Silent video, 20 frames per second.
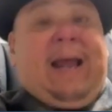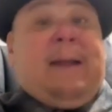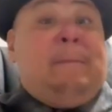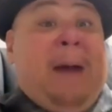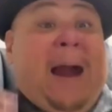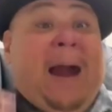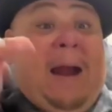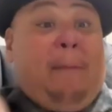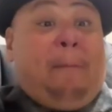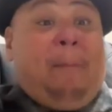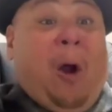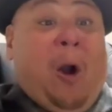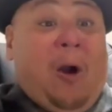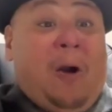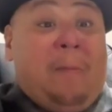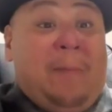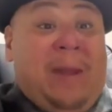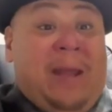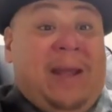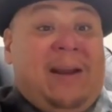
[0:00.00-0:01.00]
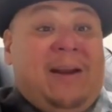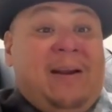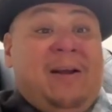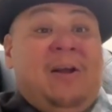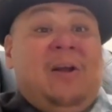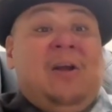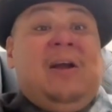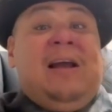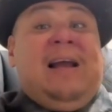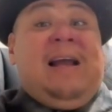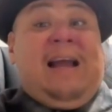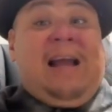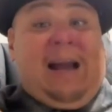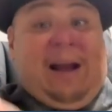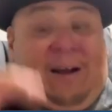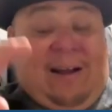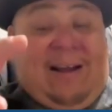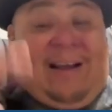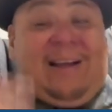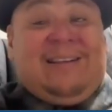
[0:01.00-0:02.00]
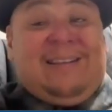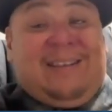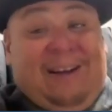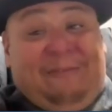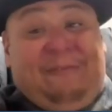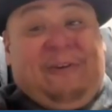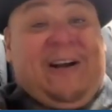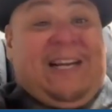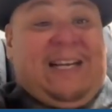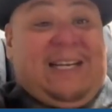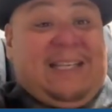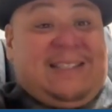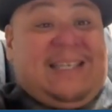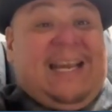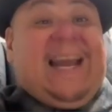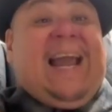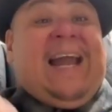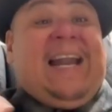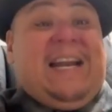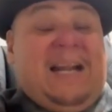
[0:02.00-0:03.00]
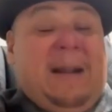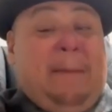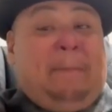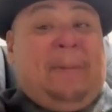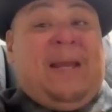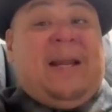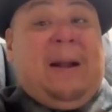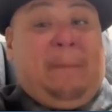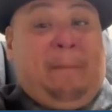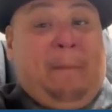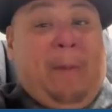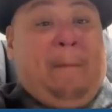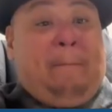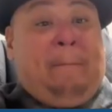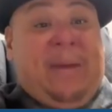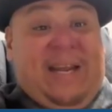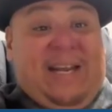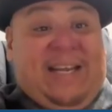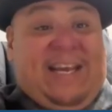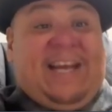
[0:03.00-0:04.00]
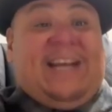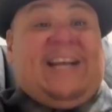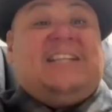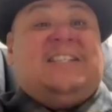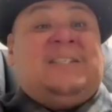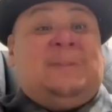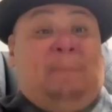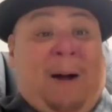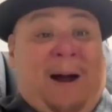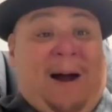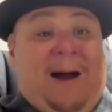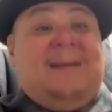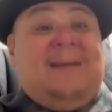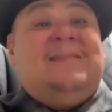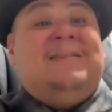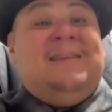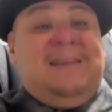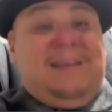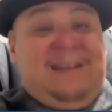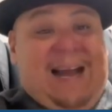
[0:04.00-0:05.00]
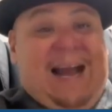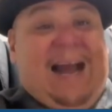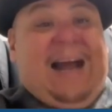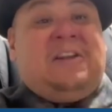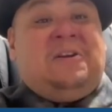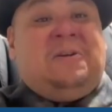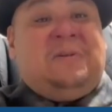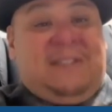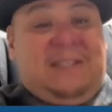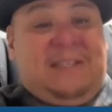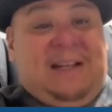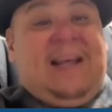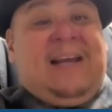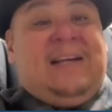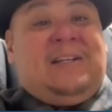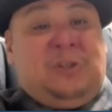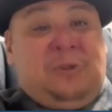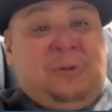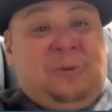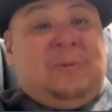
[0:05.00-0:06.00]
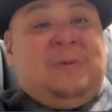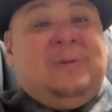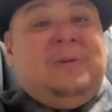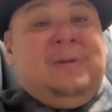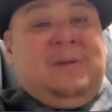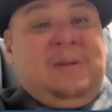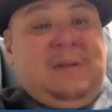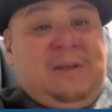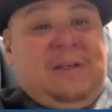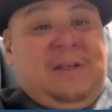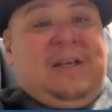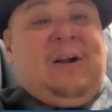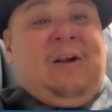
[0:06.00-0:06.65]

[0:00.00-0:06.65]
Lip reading: my apartment, funny to say, ended up being a big kick it spot at UCLA too. You know,